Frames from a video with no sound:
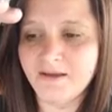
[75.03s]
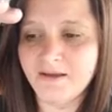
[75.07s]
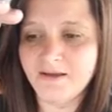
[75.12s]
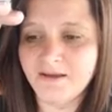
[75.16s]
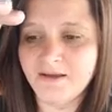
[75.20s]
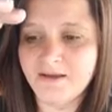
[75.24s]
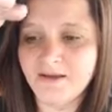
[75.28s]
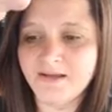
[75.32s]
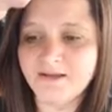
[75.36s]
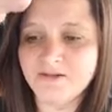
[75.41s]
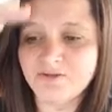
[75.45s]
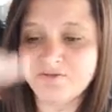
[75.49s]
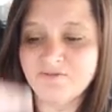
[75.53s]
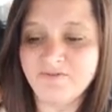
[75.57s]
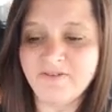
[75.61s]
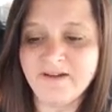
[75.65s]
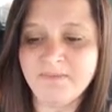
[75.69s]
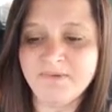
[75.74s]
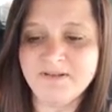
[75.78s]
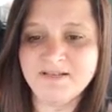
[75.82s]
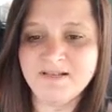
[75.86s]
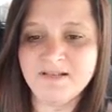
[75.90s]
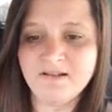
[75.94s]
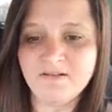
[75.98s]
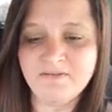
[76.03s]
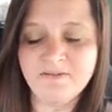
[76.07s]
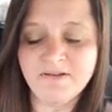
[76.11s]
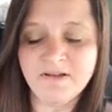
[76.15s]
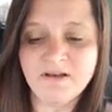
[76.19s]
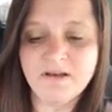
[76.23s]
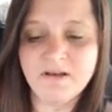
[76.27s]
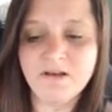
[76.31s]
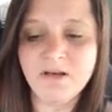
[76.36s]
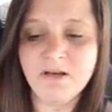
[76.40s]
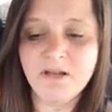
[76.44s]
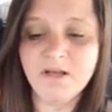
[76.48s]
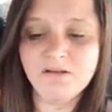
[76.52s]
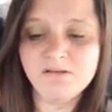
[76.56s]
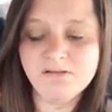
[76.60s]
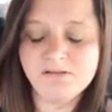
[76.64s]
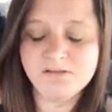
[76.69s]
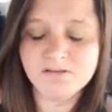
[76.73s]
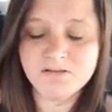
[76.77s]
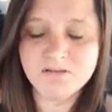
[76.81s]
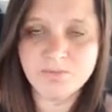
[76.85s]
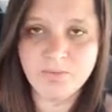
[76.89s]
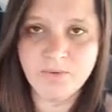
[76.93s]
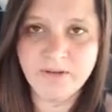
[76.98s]
I do find myself in
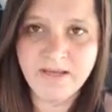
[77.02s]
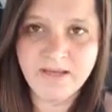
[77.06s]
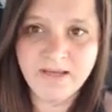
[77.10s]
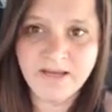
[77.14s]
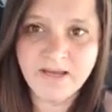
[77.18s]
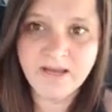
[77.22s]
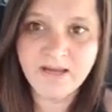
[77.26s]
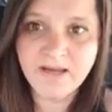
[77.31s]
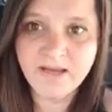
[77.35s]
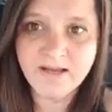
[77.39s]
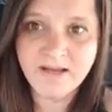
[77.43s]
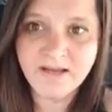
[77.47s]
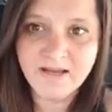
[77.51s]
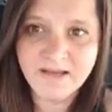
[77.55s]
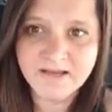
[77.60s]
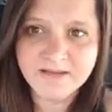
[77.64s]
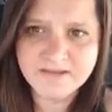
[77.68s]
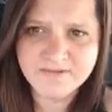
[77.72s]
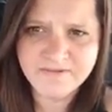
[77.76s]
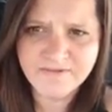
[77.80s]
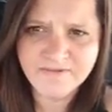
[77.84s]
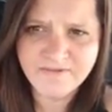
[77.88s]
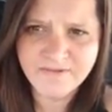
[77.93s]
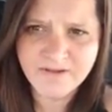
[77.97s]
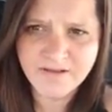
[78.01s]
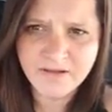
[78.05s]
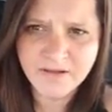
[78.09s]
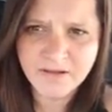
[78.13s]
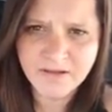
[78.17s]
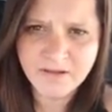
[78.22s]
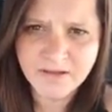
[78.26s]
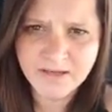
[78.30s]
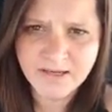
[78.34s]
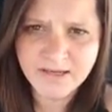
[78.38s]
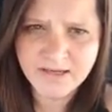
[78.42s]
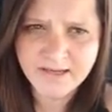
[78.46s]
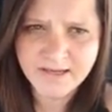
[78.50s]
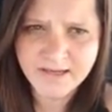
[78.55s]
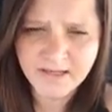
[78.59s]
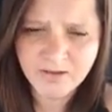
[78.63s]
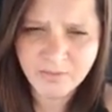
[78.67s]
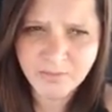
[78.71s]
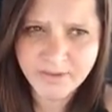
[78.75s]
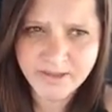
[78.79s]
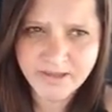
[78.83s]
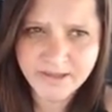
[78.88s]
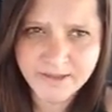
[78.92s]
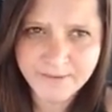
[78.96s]
lulls where I kind of feel a
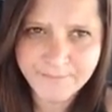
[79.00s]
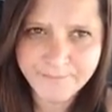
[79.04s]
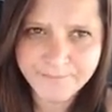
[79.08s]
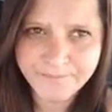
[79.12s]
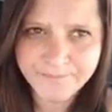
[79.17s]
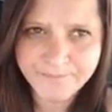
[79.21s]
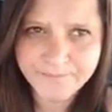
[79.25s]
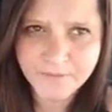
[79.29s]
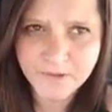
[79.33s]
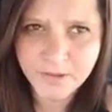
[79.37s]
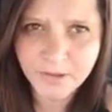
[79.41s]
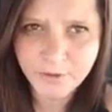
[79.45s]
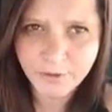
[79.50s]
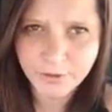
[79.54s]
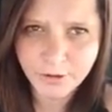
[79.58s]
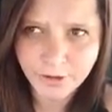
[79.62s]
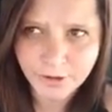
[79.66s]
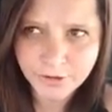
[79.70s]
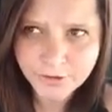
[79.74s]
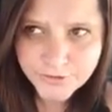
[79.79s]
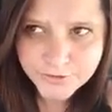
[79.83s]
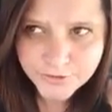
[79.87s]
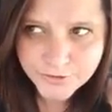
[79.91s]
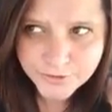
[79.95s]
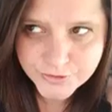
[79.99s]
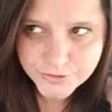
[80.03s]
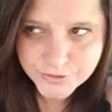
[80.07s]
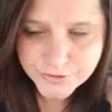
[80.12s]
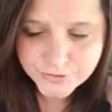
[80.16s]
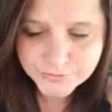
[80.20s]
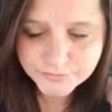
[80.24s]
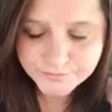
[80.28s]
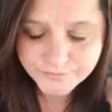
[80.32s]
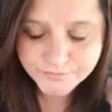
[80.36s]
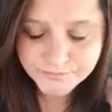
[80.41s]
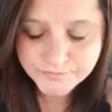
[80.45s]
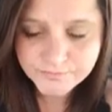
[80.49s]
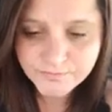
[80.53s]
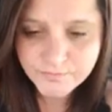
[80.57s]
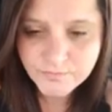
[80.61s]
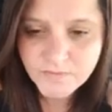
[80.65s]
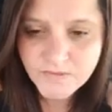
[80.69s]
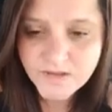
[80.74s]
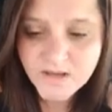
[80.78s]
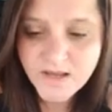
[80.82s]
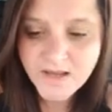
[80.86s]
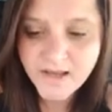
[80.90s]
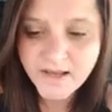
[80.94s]
little bit lost,
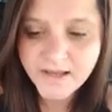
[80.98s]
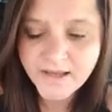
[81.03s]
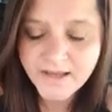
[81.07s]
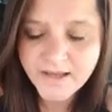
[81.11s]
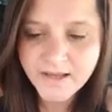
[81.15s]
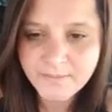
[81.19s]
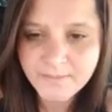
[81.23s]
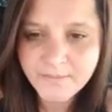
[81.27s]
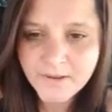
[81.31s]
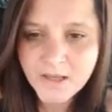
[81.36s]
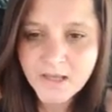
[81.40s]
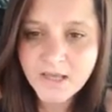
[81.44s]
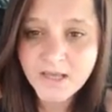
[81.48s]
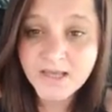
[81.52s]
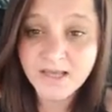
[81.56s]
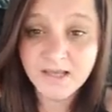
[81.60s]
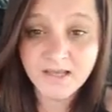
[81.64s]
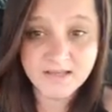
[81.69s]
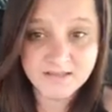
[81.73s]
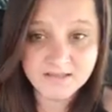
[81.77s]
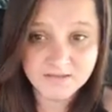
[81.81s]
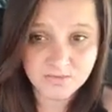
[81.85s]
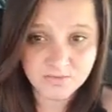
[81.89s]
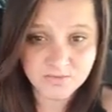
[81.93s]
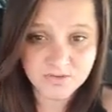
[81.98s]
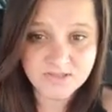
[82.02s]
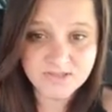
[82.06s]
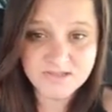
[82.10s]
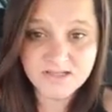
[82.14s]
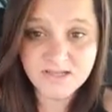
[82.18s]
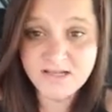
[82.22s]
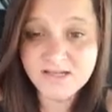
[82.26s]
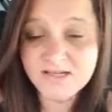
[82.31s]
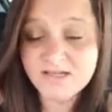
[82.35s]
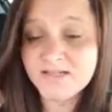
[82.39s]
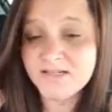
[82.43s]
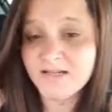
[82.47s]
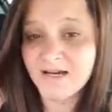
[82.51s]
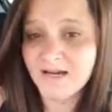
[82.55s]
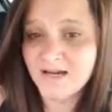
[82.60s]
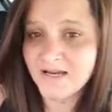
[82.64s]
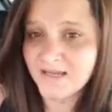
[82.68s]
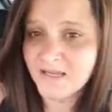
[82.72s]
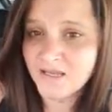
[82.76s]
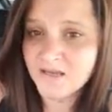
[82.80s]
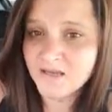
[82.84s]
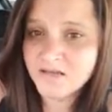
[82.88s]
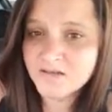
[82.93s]
um, exhausted,
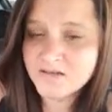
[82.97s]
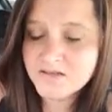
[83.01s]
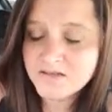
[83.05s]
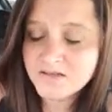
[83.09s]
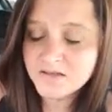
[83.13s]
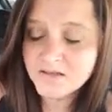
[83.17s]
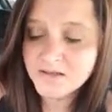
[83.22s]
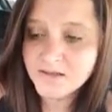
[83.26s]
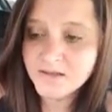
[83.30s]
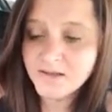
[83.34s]
tired